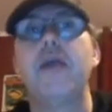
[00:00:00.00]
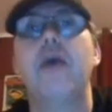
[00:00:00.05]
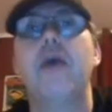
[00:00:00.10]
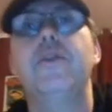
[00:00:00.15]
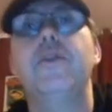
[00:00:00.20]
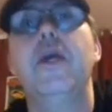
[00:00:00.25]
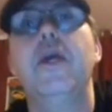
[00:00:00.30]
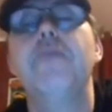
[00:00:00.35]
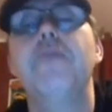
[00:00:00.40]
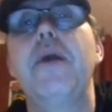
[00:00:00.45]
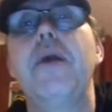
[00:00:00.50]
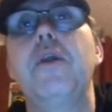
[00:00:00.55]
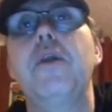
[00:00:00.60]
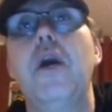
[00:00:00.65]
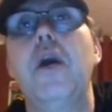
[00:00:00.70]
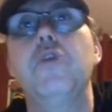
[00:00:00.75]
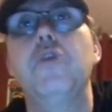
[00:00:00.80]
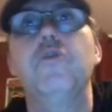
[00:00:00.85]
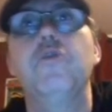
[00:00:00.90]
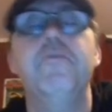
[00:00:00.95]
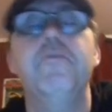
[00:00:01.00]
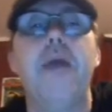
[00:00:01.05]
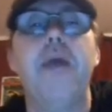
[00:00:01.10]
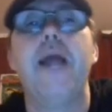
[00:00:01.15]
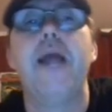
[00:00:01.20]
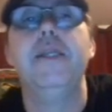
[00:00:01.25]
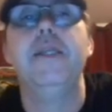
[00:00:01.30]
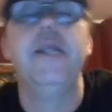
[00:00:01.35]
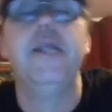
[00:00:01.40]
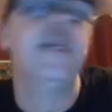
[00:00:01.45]
out there about Hunter
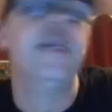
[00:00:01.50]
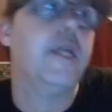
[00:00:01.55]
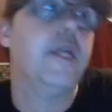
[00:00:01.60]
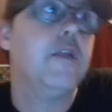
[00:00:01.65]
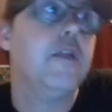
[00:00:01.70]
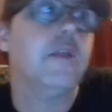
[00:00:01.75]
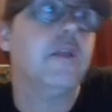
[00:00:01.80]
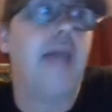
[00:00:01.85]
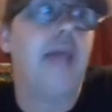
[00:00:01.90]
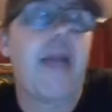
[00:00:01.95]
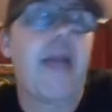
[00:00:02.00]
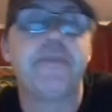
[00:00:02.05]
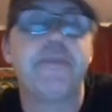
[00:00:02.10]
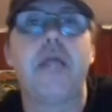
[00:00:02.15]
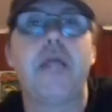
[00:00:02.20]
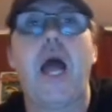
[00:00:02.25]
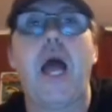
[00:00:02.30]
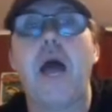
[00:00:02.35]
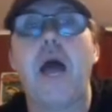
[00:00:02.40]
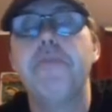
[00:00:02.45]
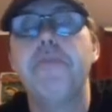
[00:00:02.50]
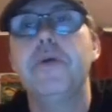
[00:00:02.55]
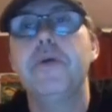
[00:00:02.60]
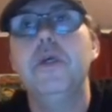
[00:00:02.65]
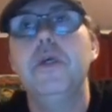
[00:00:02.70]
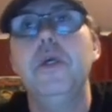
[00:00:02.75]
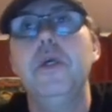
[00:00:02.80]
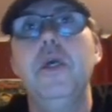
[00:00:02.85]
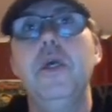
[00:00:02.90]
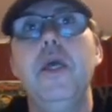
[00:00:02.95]
Biden and his laptop
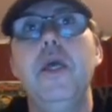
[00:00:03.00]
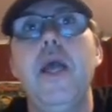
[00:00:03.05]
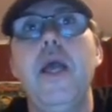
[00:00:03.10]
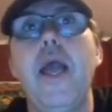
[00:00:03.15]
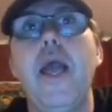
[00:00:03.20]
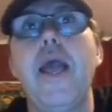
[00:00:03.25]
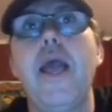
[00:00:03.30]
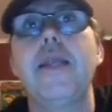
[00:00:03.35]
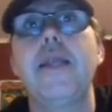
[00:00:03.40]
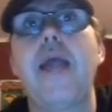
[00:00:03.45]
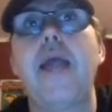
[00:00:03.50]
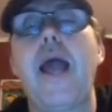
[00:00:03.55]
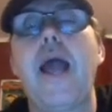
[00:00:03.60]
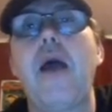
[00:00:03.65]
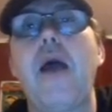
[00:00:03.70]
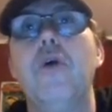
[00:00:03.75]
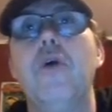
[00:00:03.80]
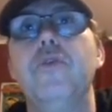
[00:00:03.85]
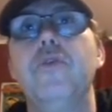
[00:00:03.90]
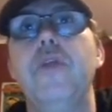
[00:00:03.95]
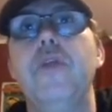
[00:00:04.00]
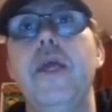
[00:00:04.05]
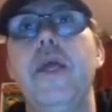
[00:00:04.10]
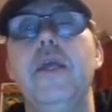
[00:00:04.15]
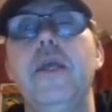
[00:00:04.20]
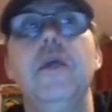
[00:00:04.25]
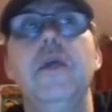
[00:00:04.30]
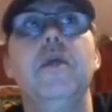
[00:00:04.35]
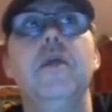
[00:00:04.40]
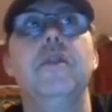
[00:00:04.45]
and how the